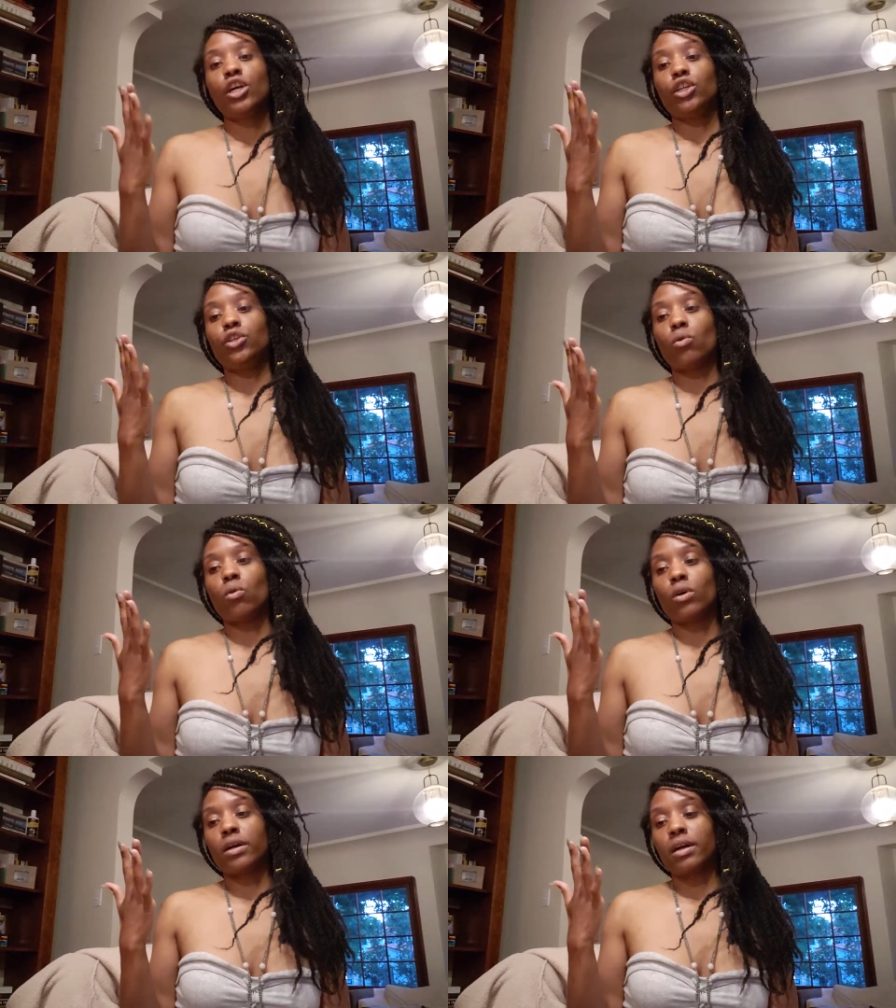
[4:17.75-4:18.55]

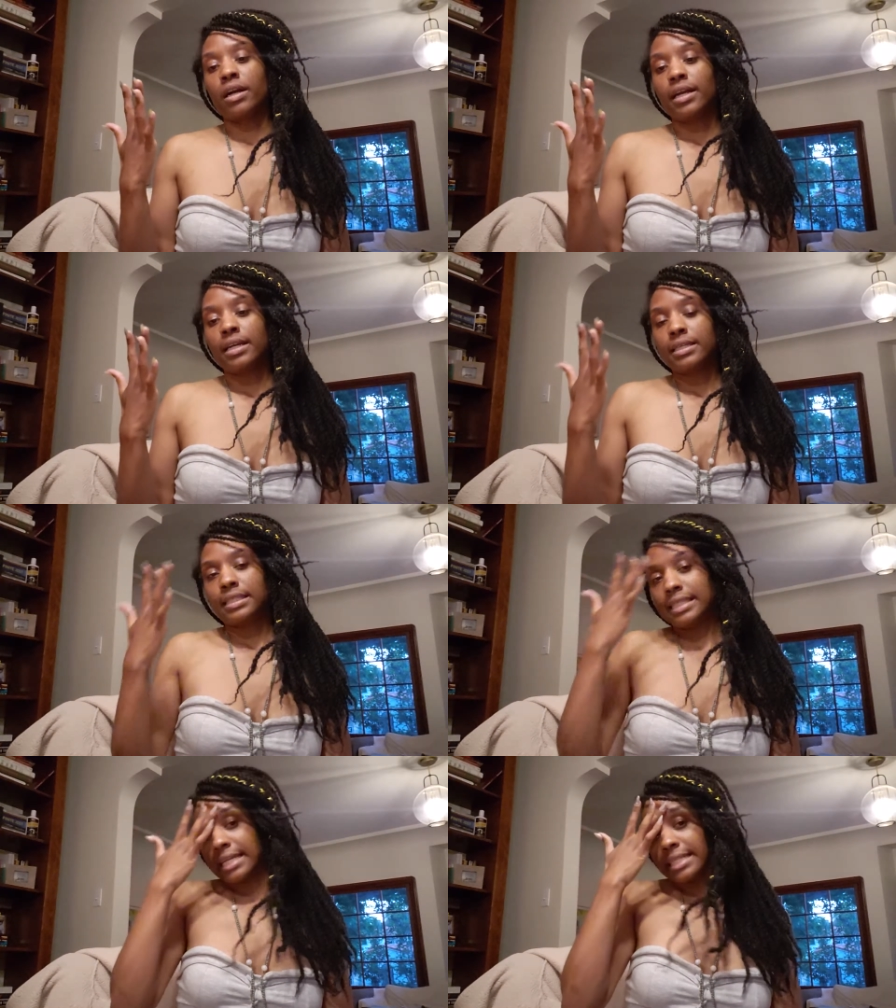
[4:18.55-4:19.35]
your
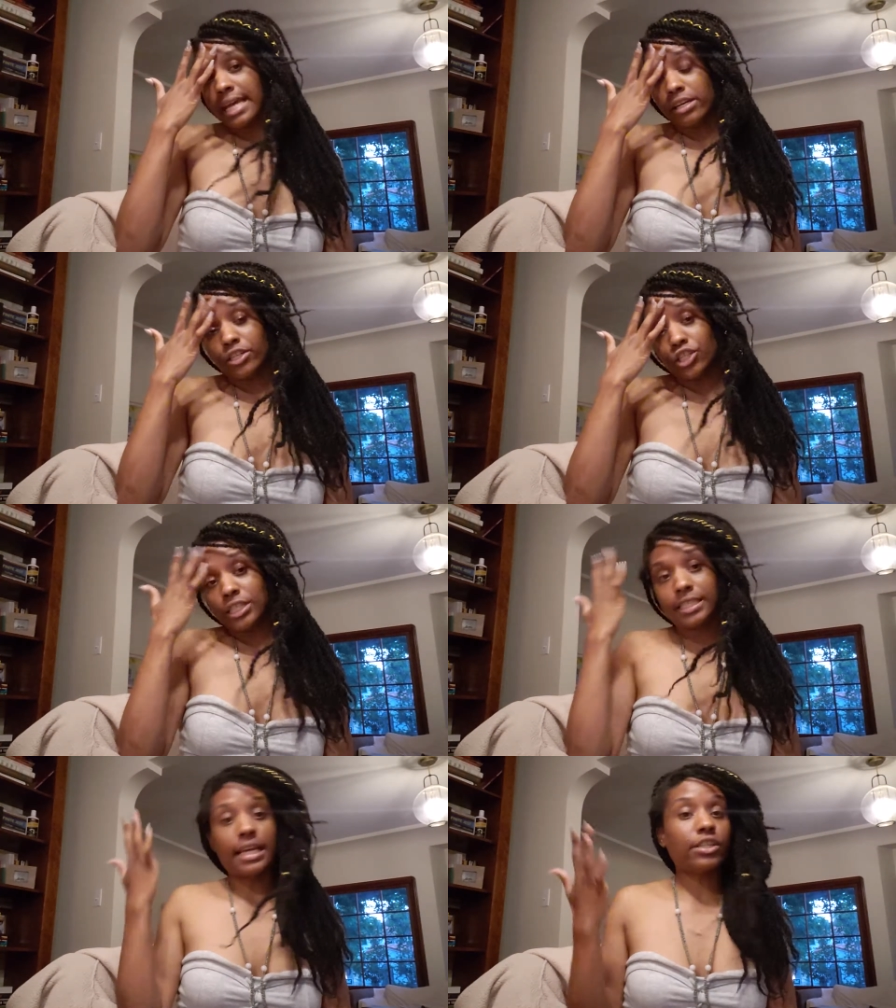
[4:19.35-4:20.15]
6th energy
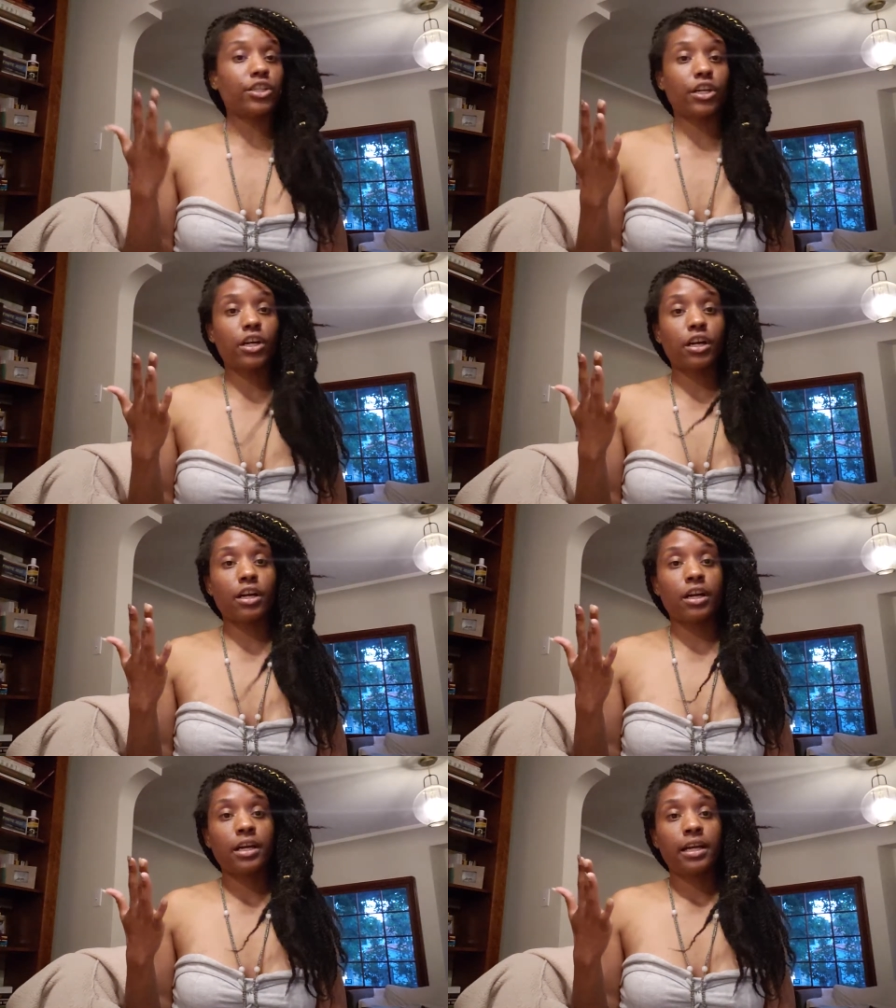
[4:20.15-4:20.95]

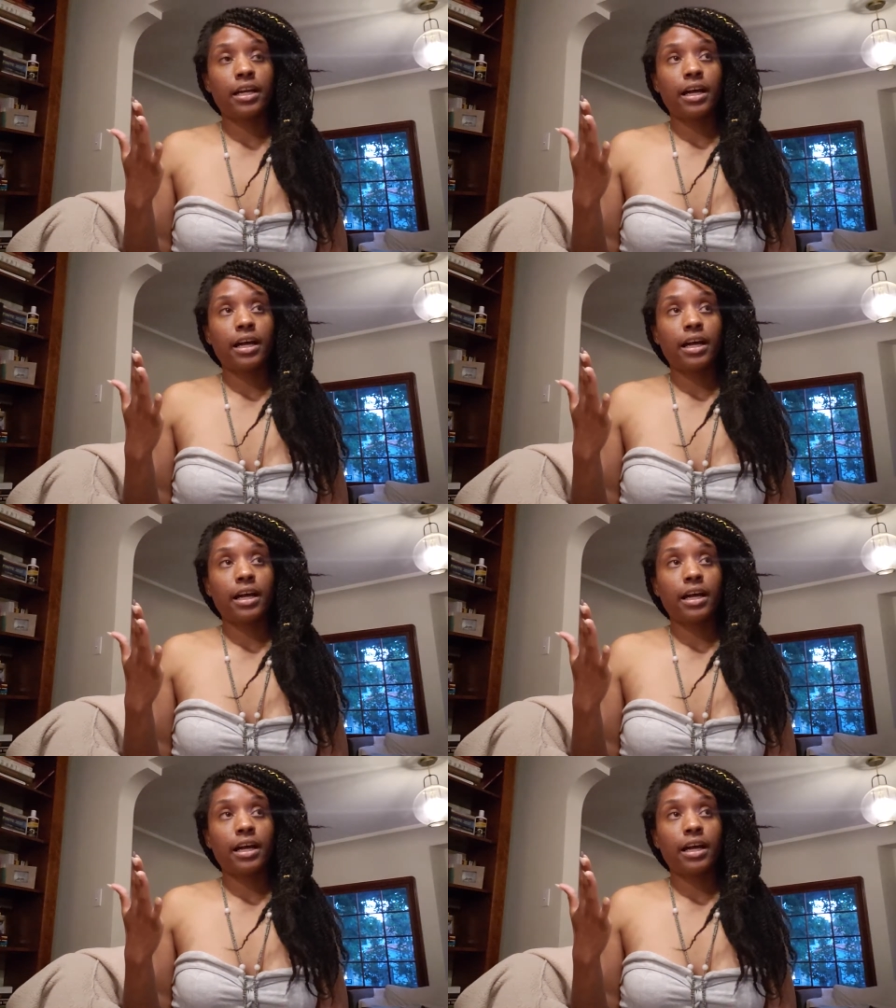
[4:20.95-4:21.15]
center,